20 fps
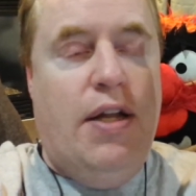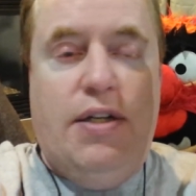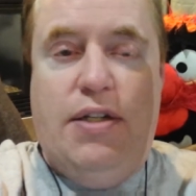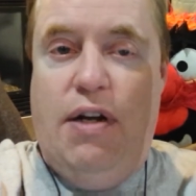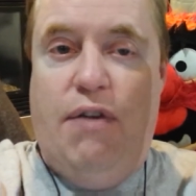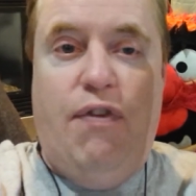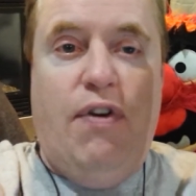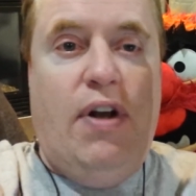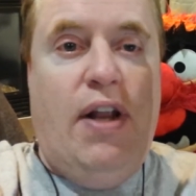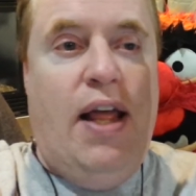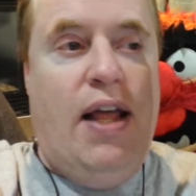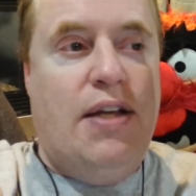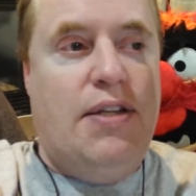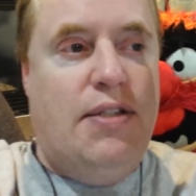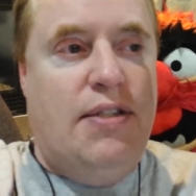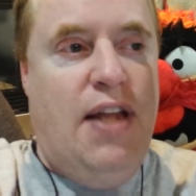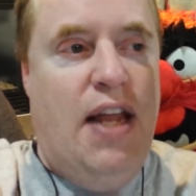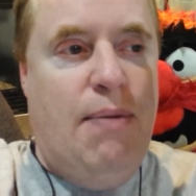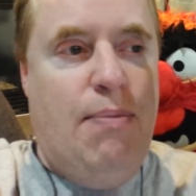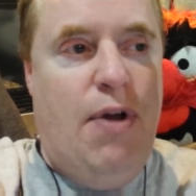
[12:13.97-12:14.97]
Different
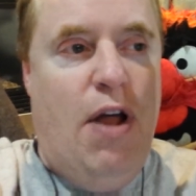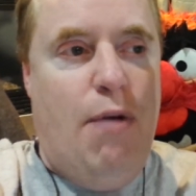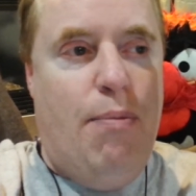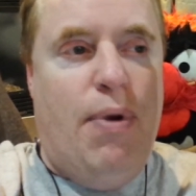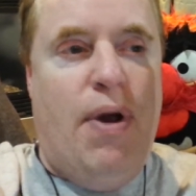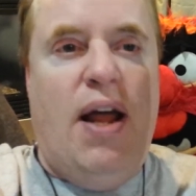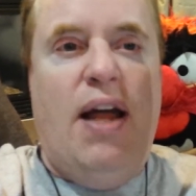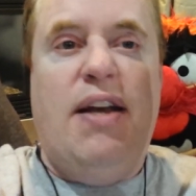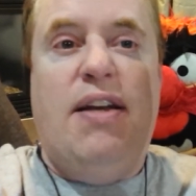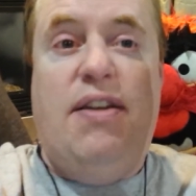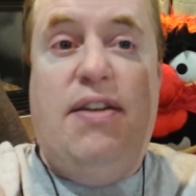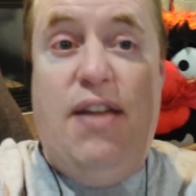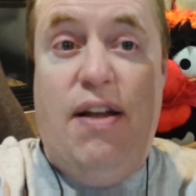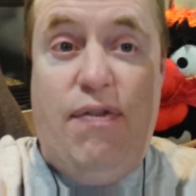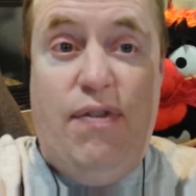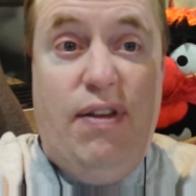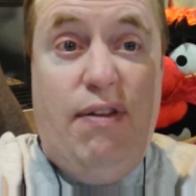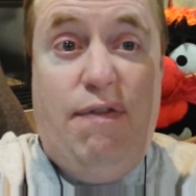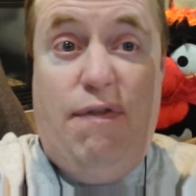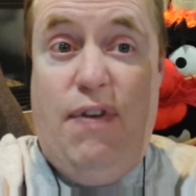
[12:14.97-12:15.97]
last name now, but I
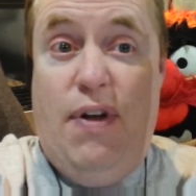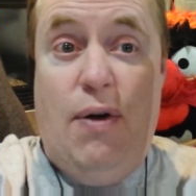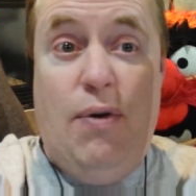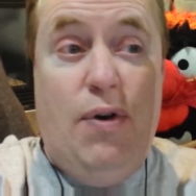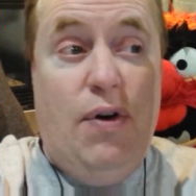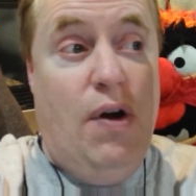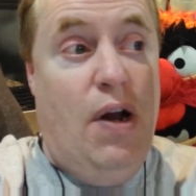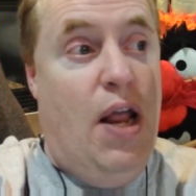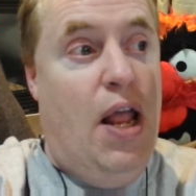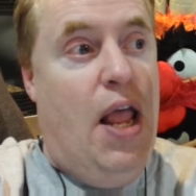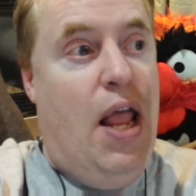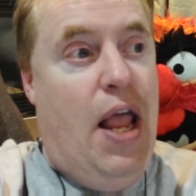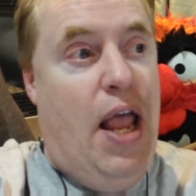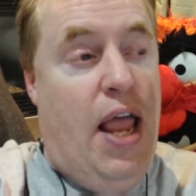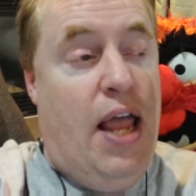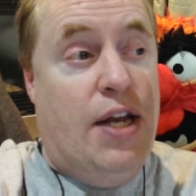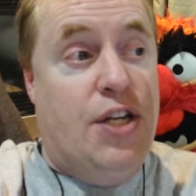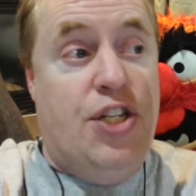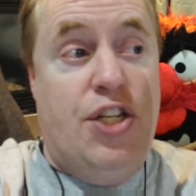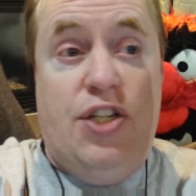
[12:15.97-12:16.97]
definitely found her,
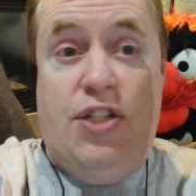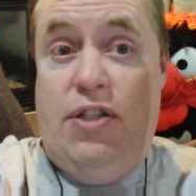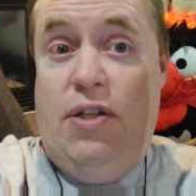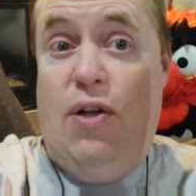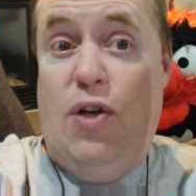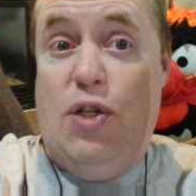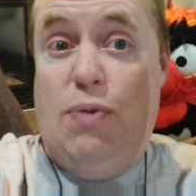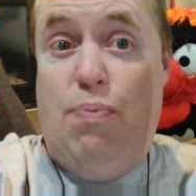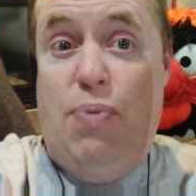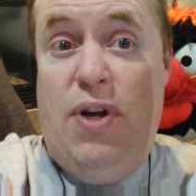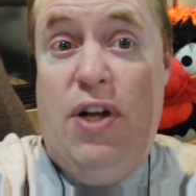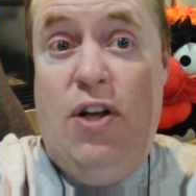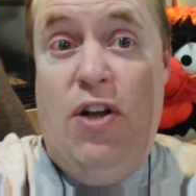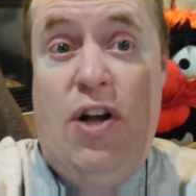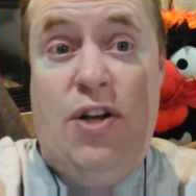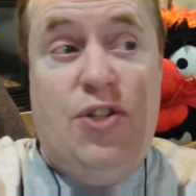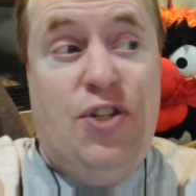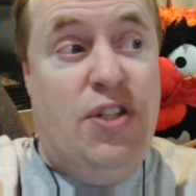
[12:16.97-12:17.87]
and she still looks pretty good.